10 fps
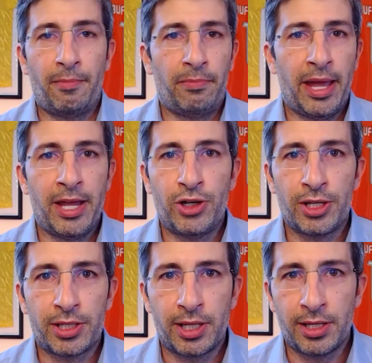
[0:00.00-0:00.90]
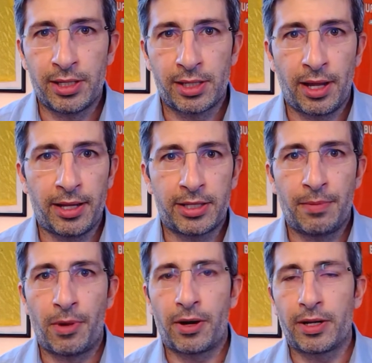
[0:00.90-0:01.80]
agencies like Team
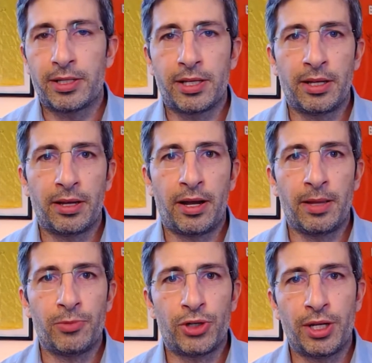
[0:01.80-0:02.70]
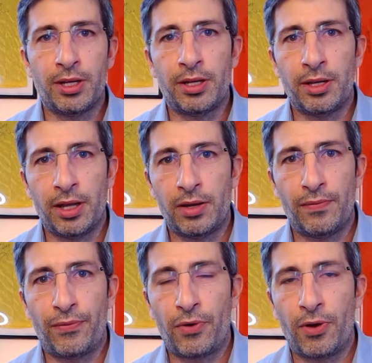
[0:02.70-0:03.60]
Marketing, IMG,
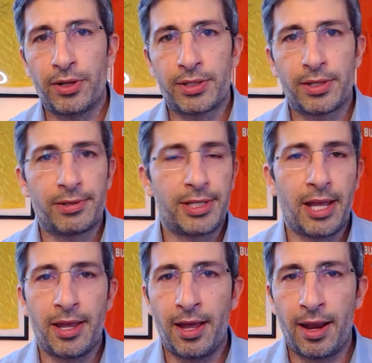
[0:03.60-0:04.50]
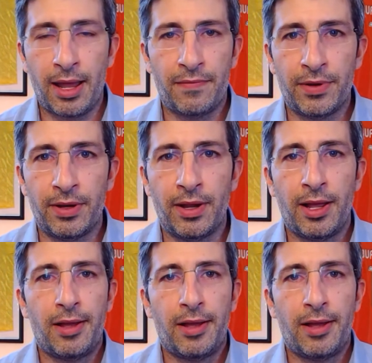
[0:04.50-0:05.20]
Infront, CA11,